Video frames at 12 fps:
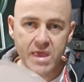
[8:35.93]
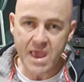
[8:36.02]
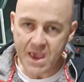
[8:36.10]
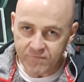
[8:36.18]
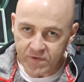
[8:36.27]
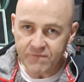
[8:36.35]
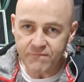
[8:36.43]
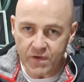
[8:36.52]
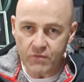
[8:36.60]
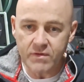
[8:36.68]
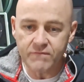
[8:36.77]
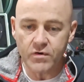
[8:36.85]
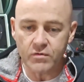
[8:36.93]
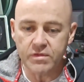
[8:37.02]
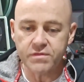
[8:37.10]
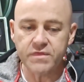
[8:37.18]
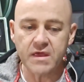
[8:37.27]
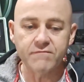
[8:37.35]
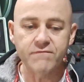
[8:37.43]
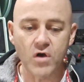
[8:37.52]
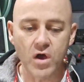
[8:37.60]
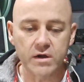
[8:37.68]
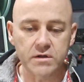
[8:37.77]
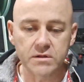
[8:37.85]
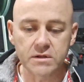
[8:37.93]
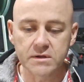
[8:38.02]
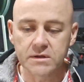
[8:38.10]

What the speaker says: heavy, very thick vinyl.